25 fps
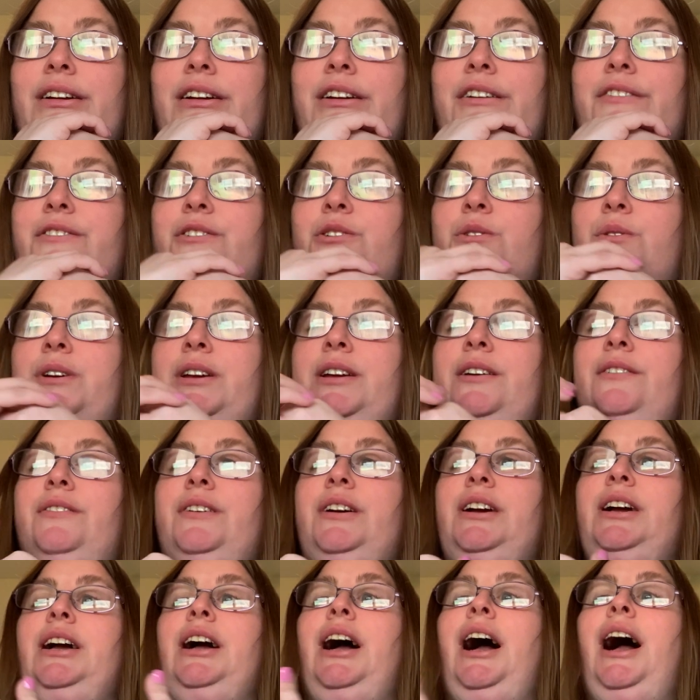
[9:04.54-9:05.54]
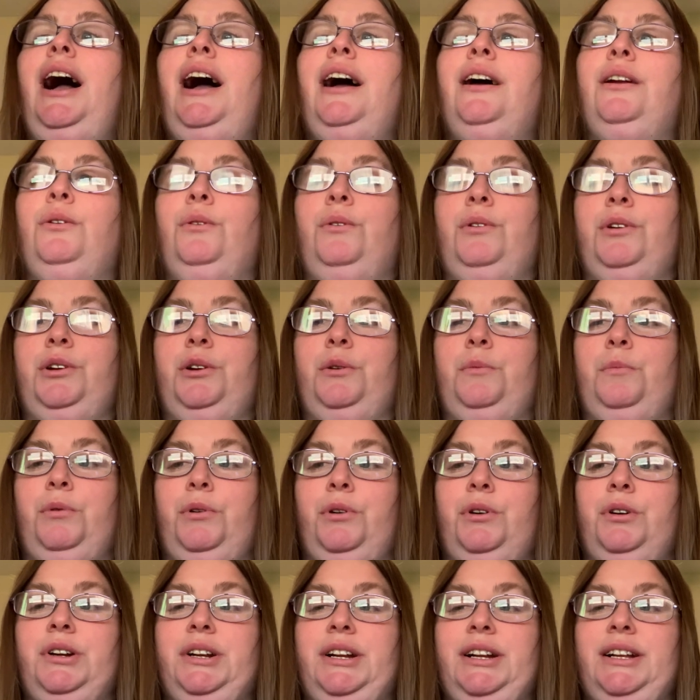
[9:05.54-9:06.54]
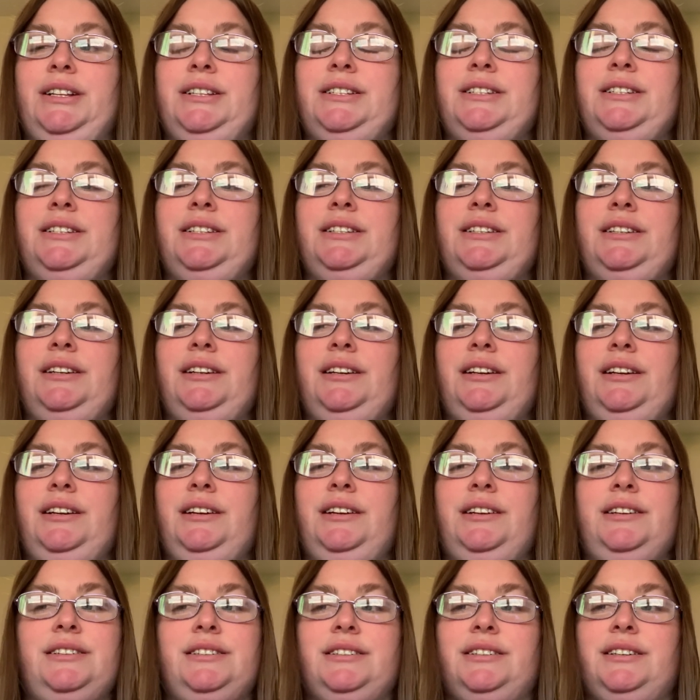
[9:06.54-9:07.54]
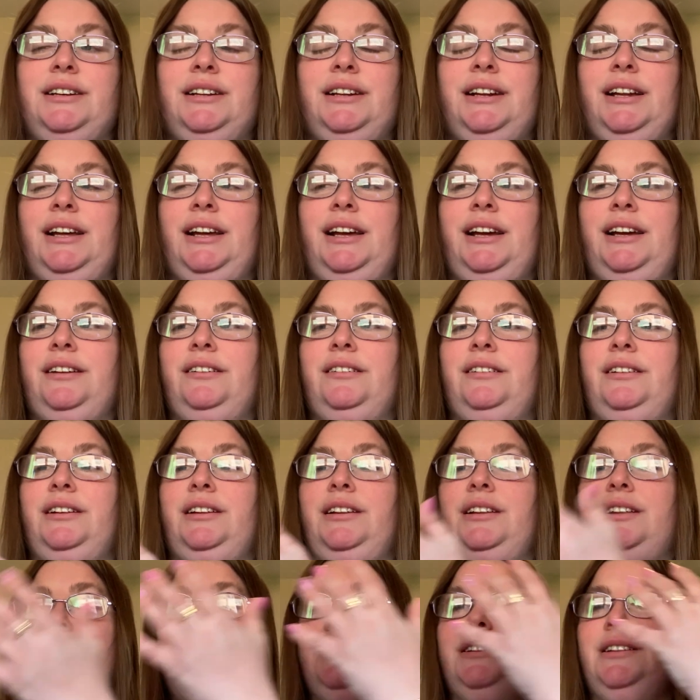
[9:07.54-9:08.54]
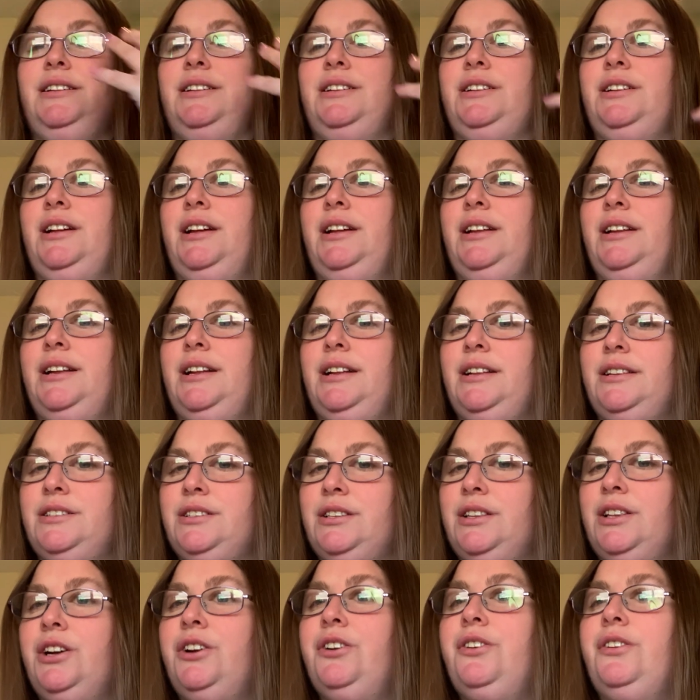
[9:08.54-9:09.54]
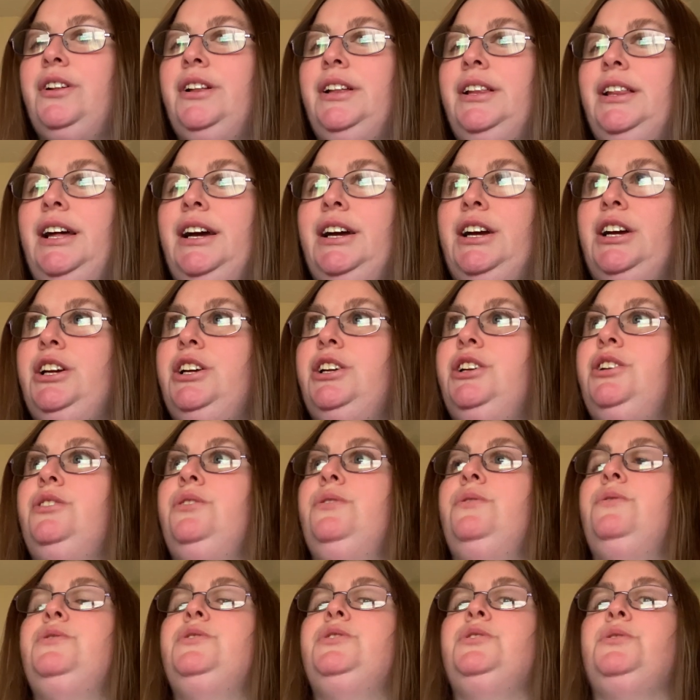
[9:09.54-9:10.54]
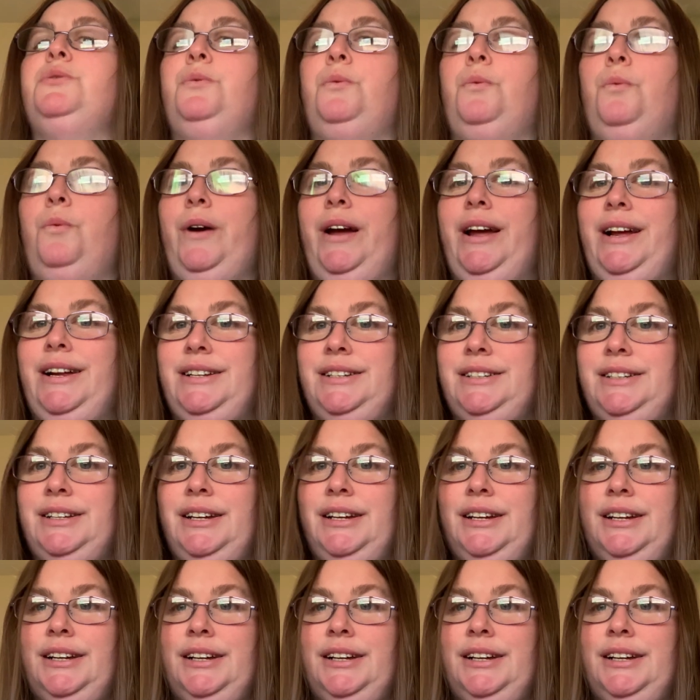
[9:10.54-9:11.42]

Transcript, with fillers: If you give God all your burdens, he's going to handle it. It, it is literally like a huge weight